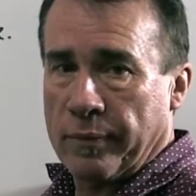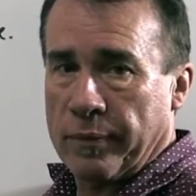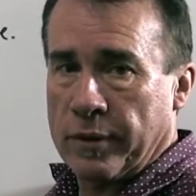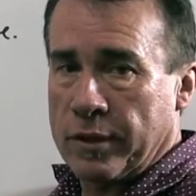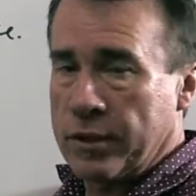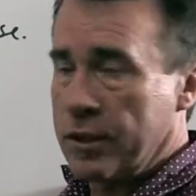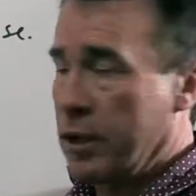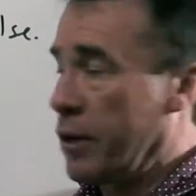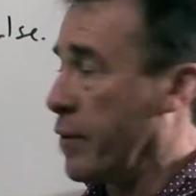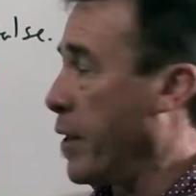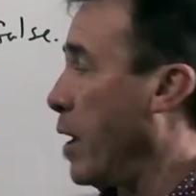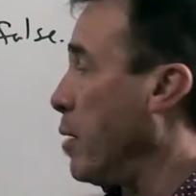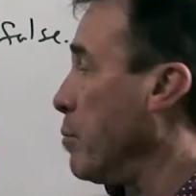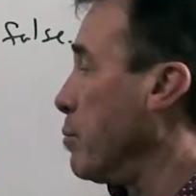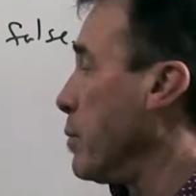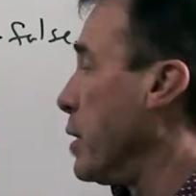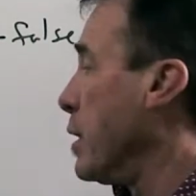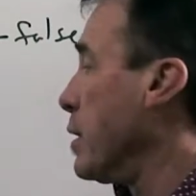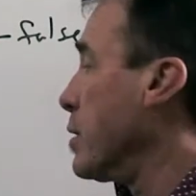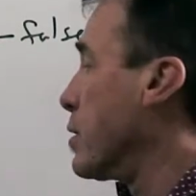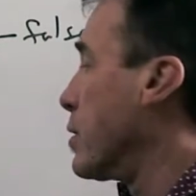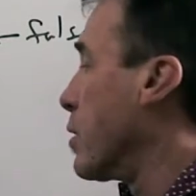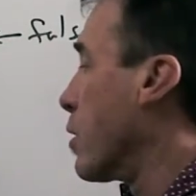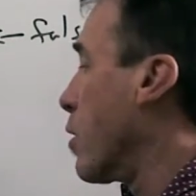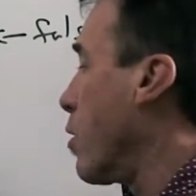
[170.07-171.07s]
And so that
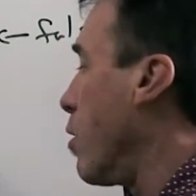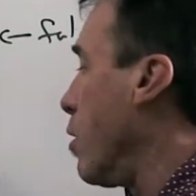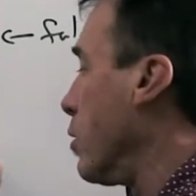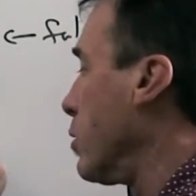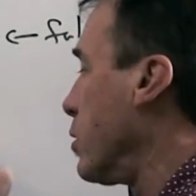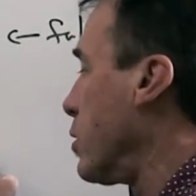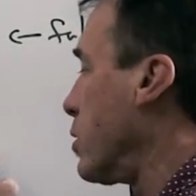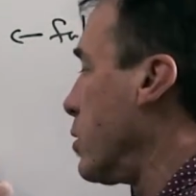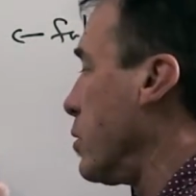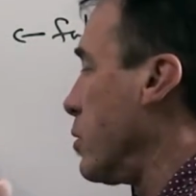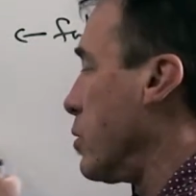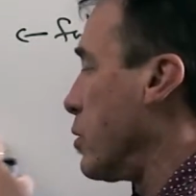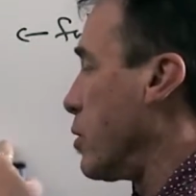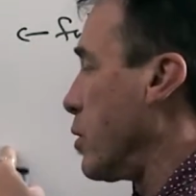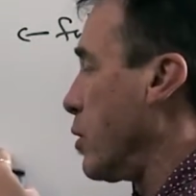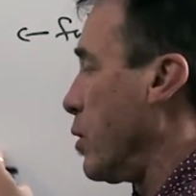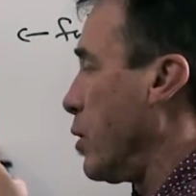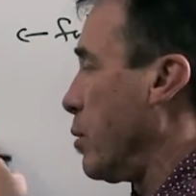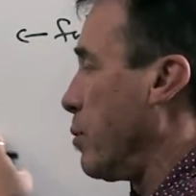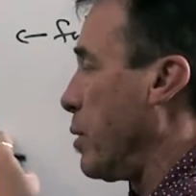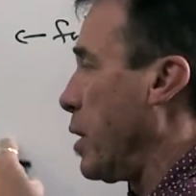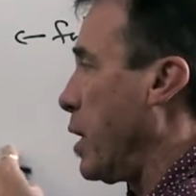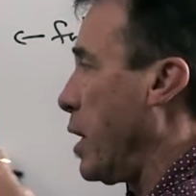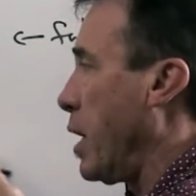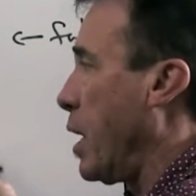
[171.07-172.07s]
means the constant
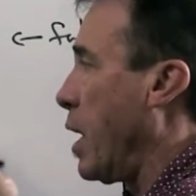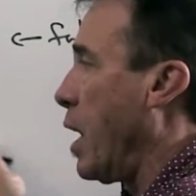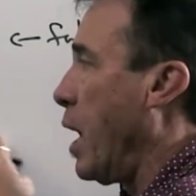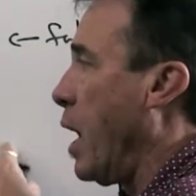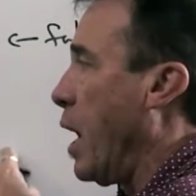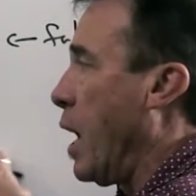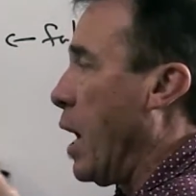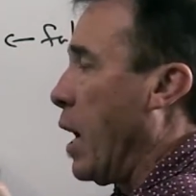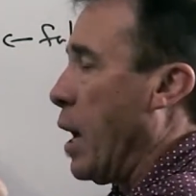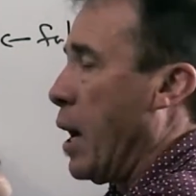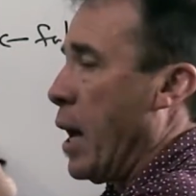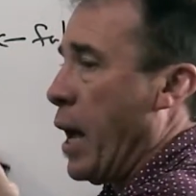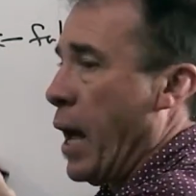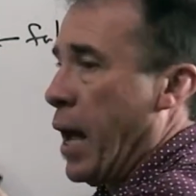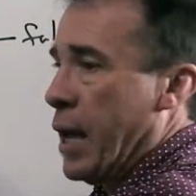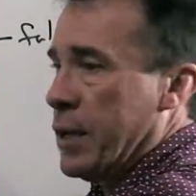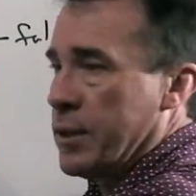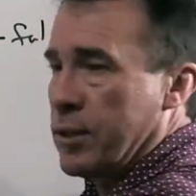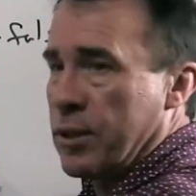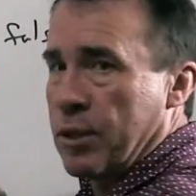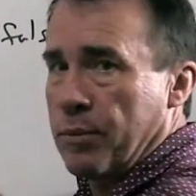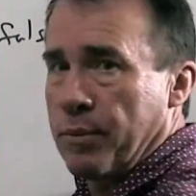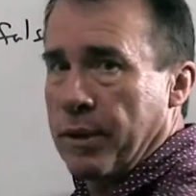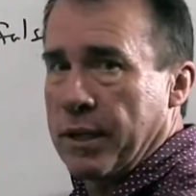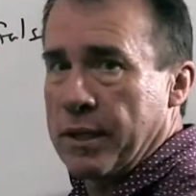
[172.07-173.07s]
term here
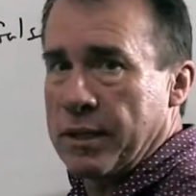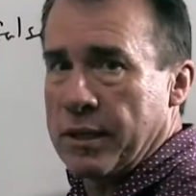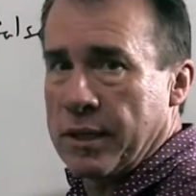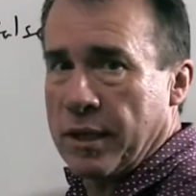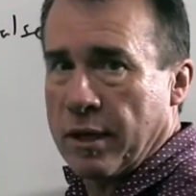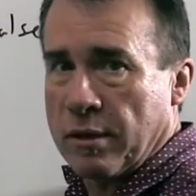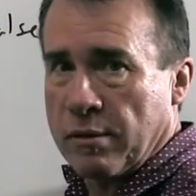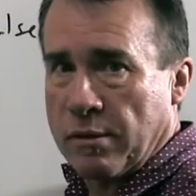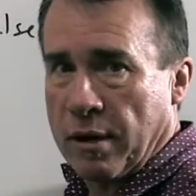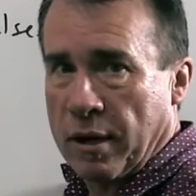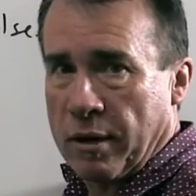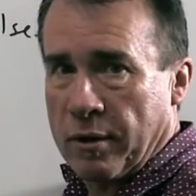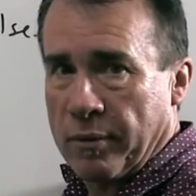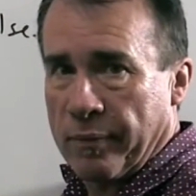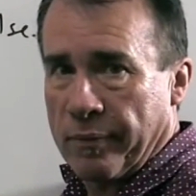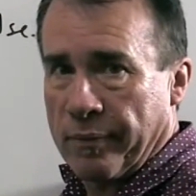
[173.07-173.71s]
has to be 0.